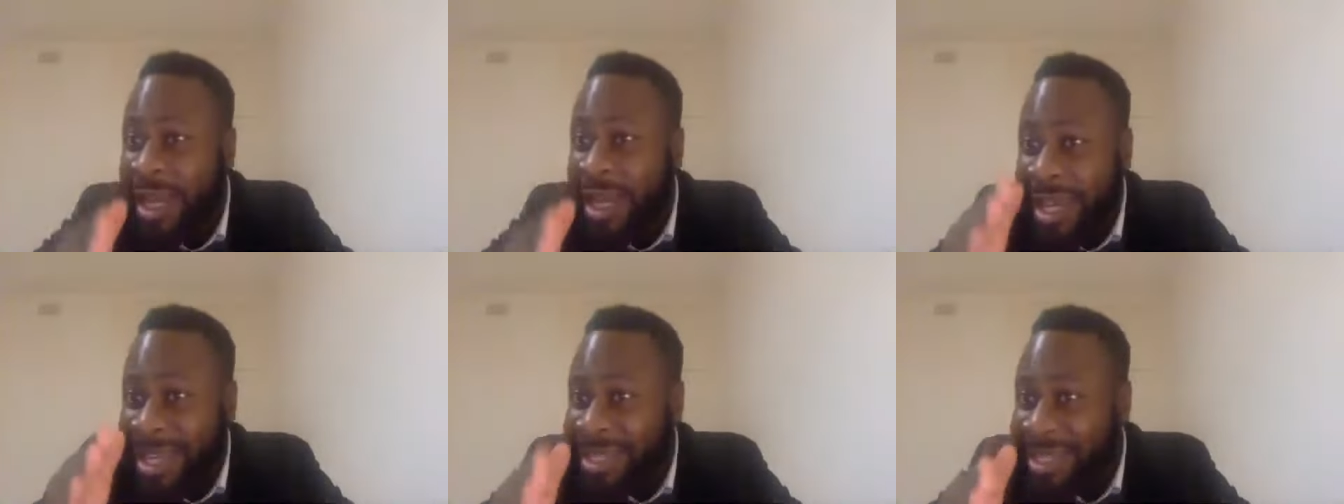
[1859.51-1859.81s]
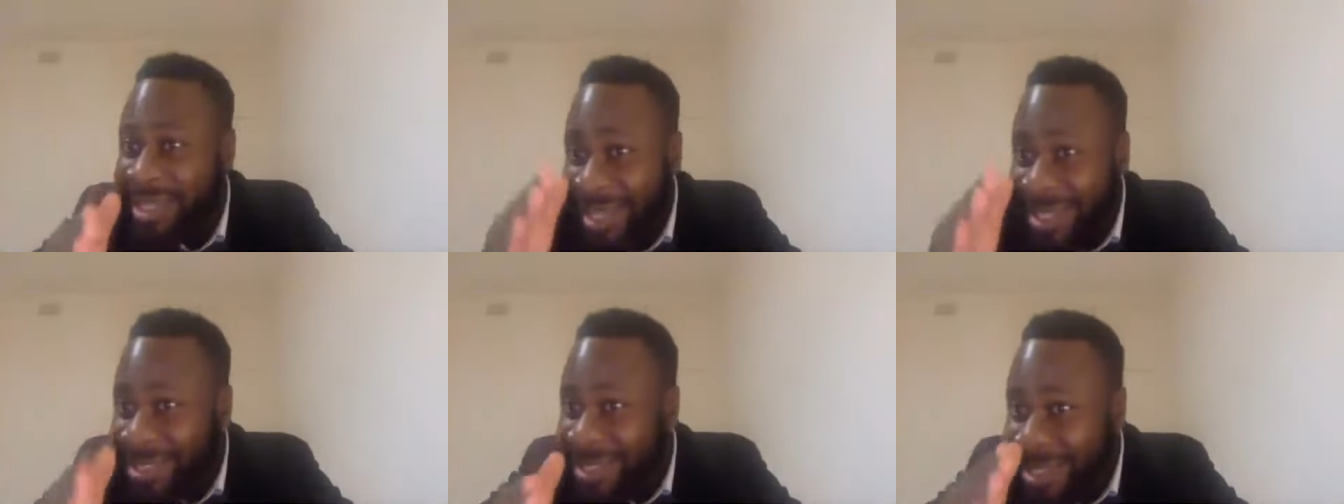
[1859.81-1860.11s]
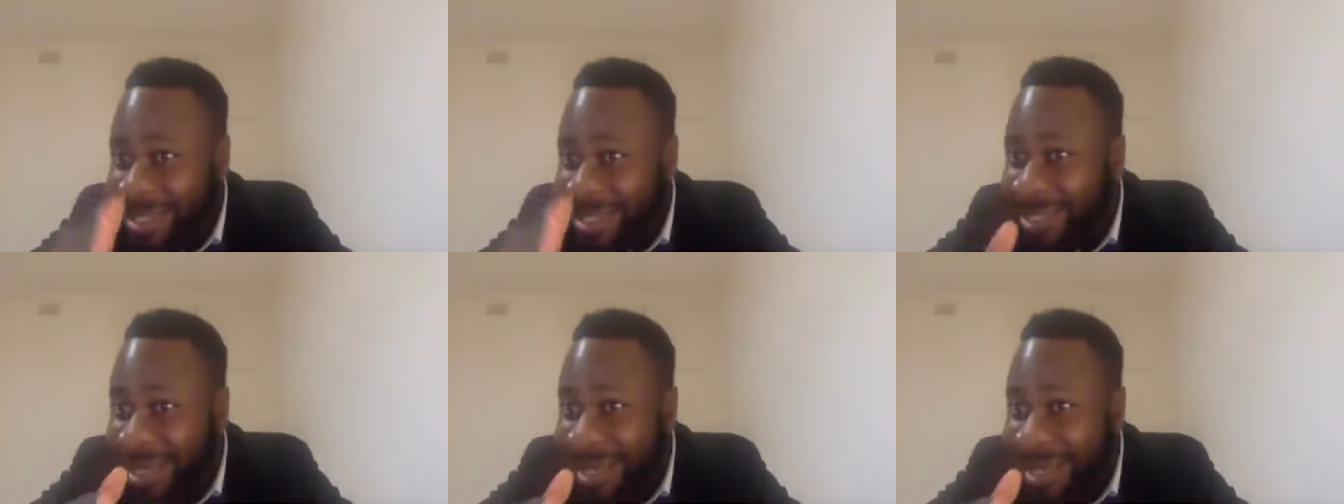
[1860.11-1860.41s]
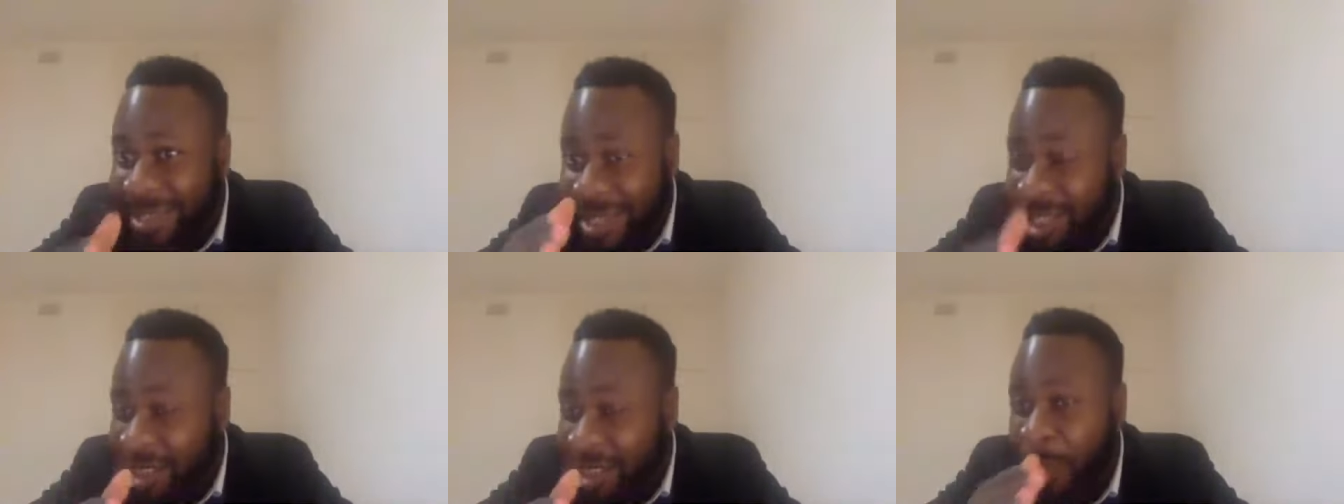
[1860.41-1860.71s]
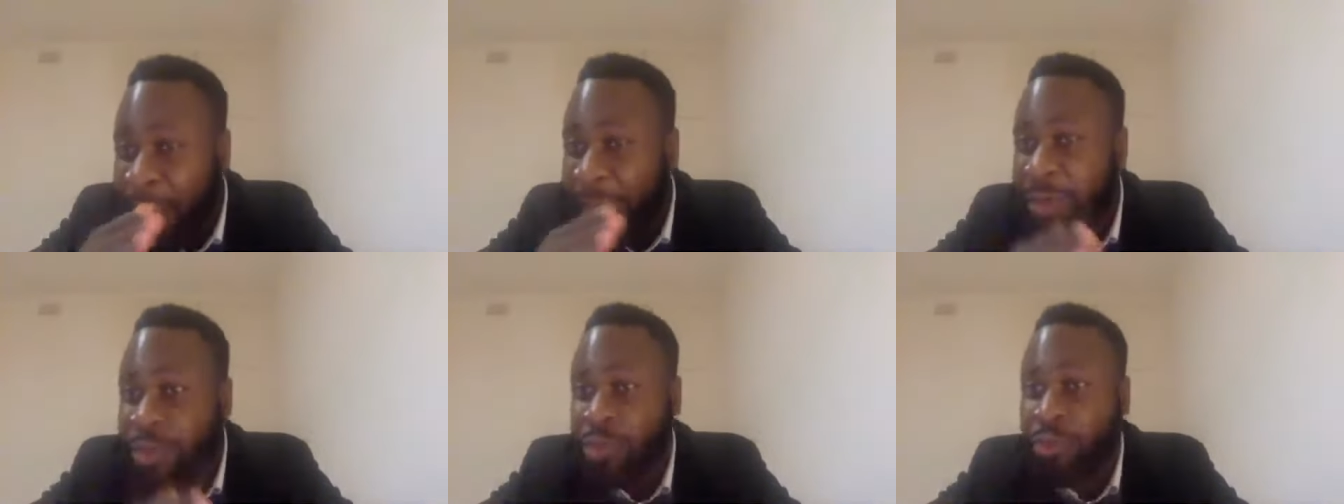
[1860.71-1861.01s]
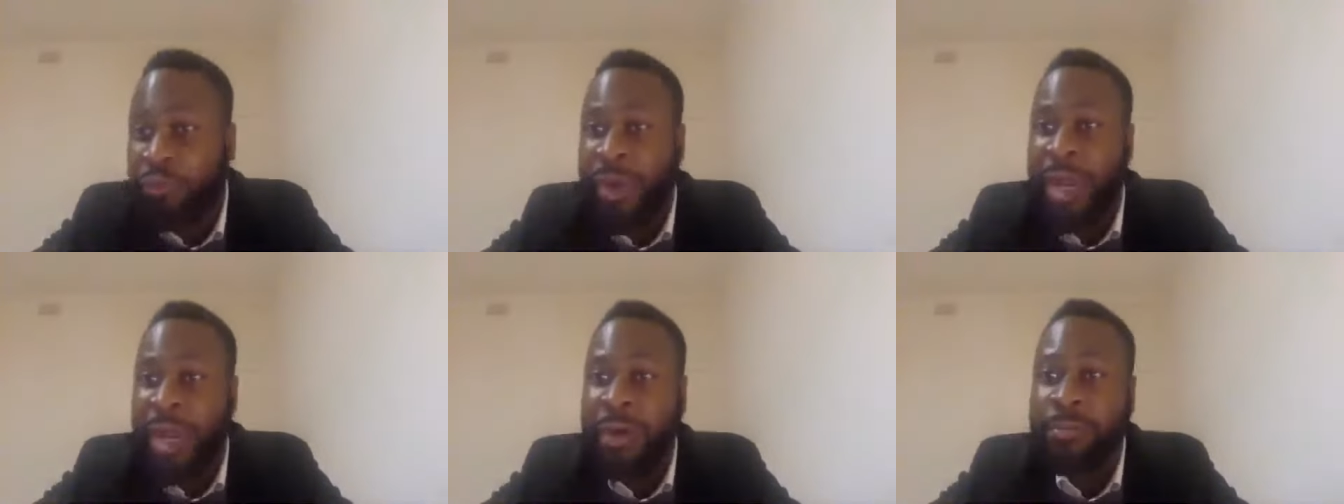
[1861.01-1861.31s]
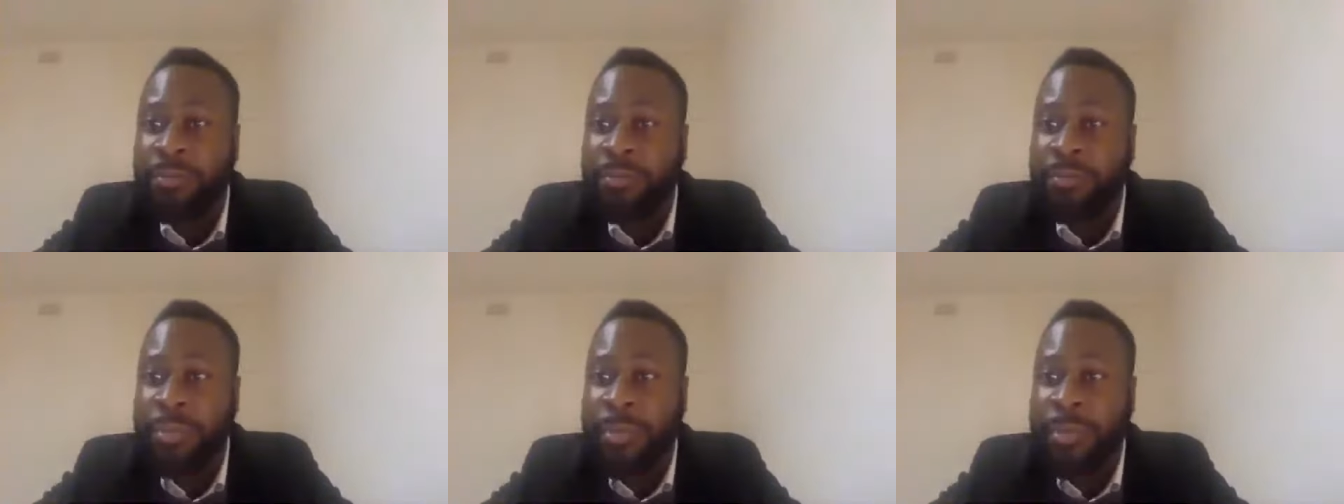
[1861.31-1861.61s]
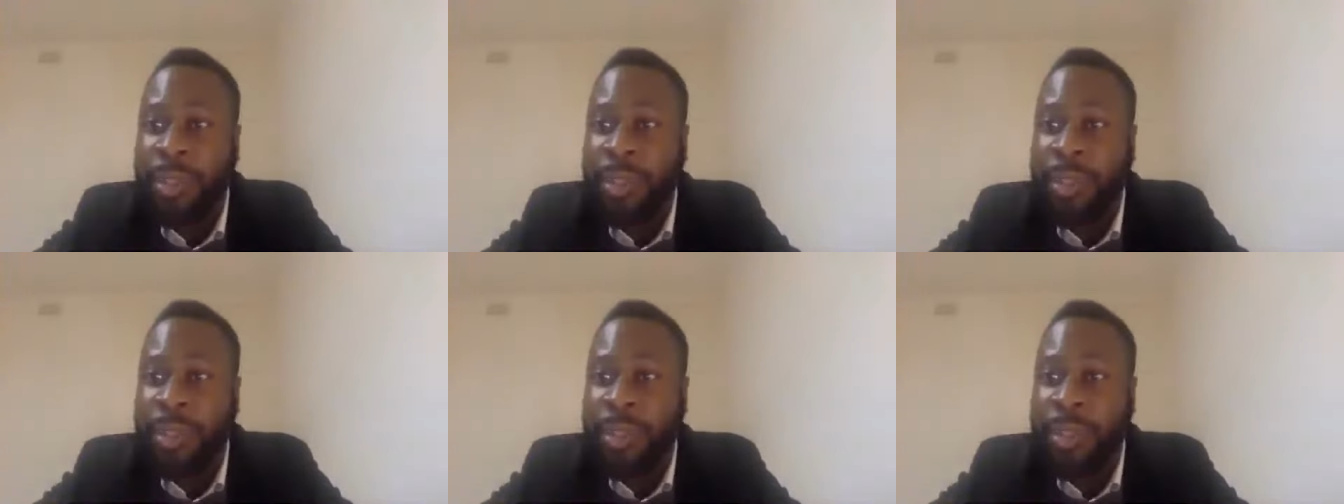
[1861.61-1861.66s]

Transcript: He can see the spiritual realm.